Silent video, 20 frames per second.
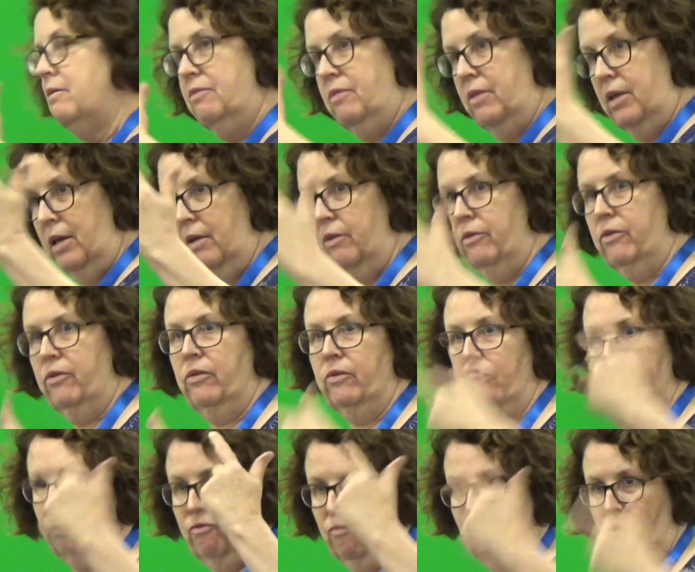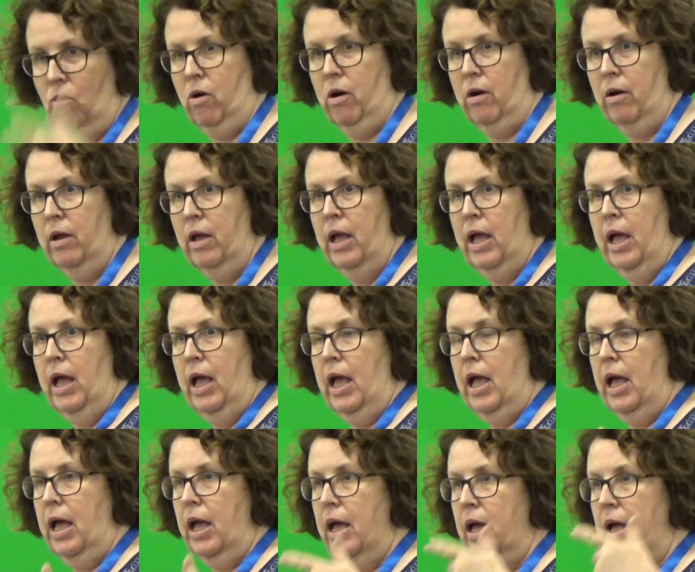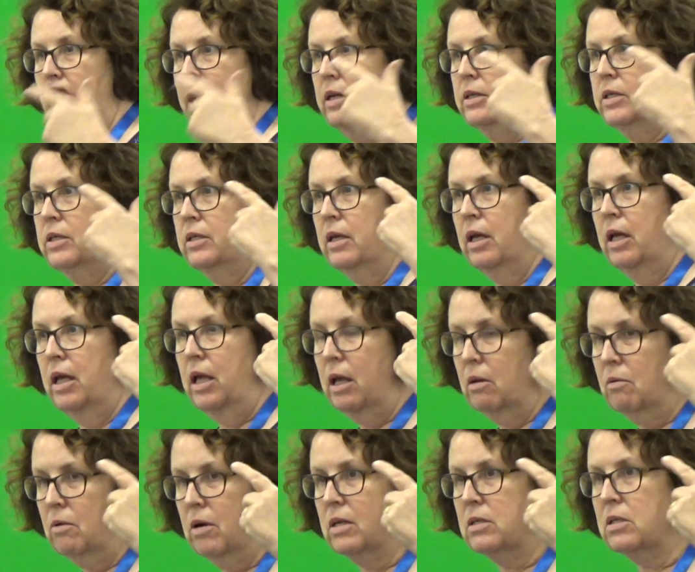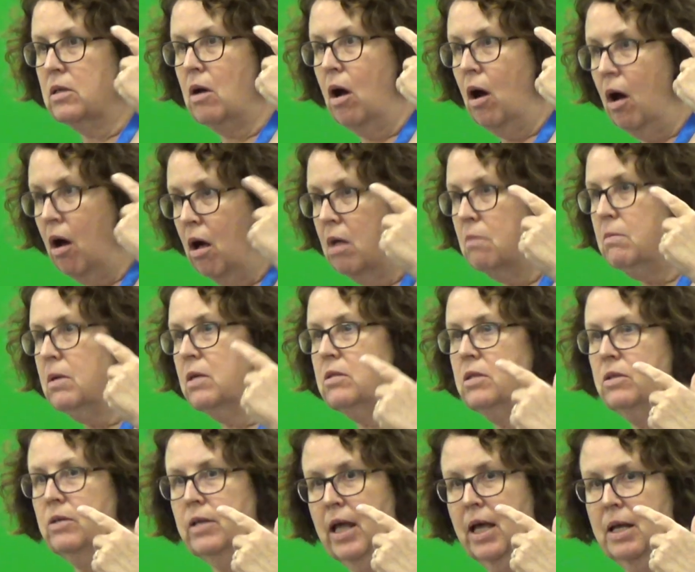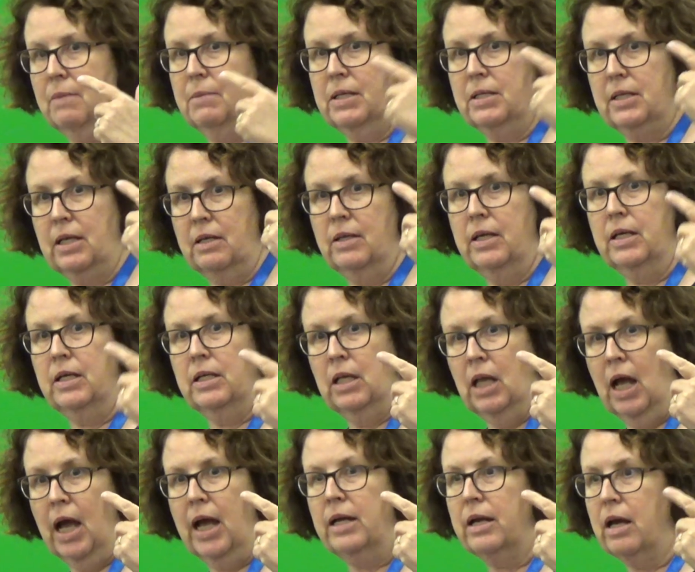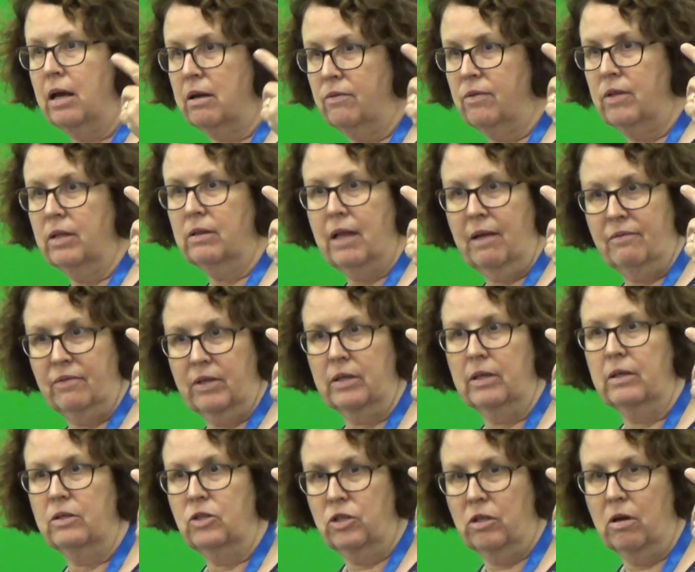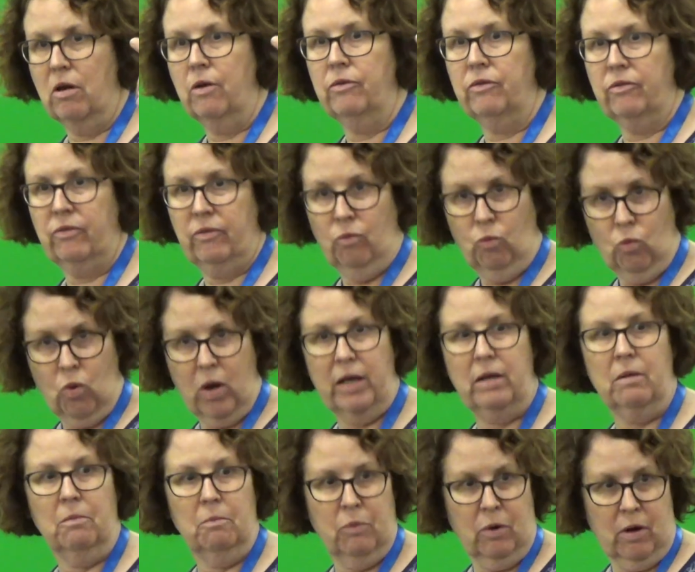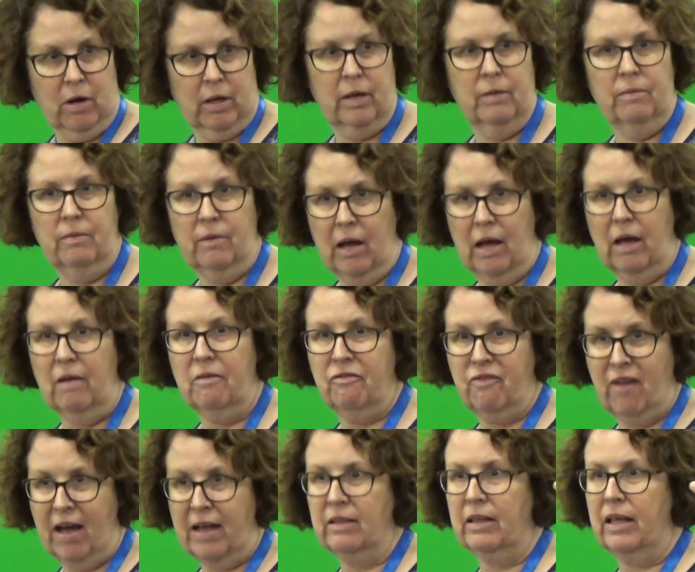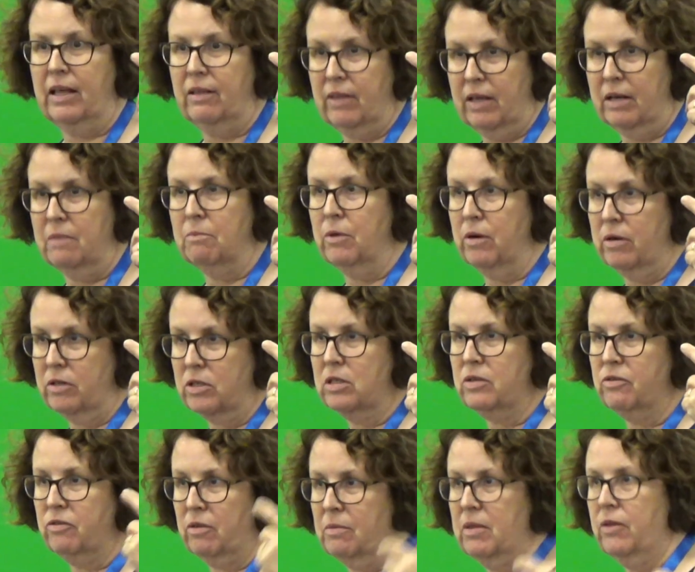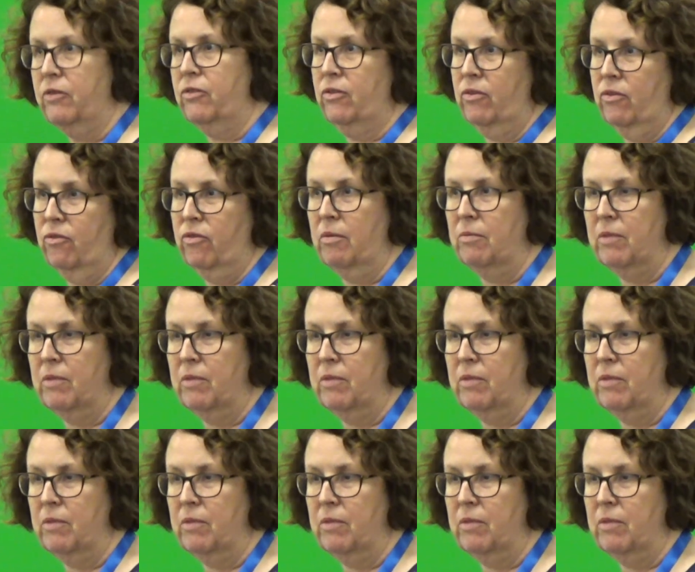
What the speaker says: of these 4. And it was almost unanimous. I think 9 out of the 11 chose one book finally that emerged from this